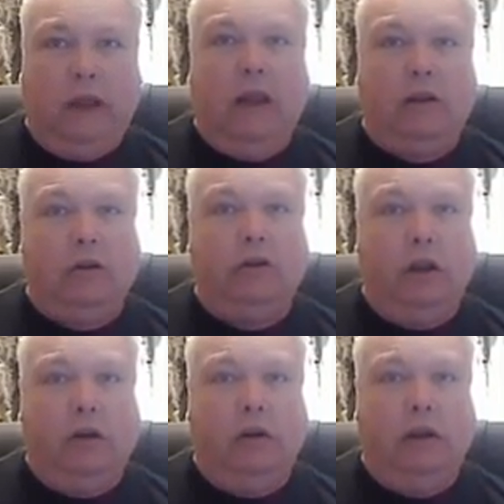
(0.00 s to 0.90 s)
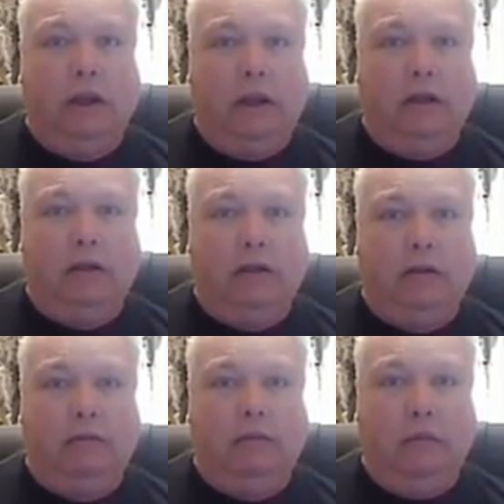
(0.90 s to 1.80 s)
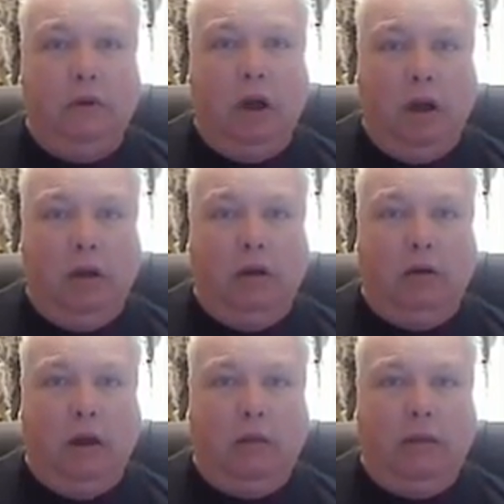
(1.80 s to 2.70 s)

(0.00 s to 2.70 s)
The answer generally is none.